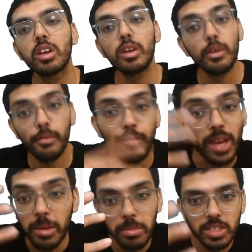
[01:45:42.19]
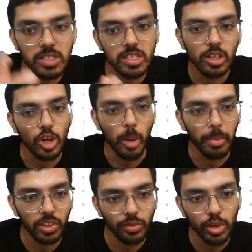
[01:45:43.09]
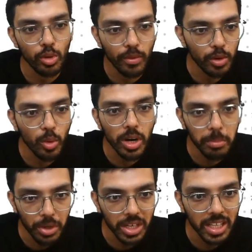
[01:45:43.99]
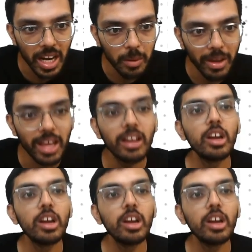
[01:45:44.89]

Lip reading: famous topics for you, if you want to put it that way,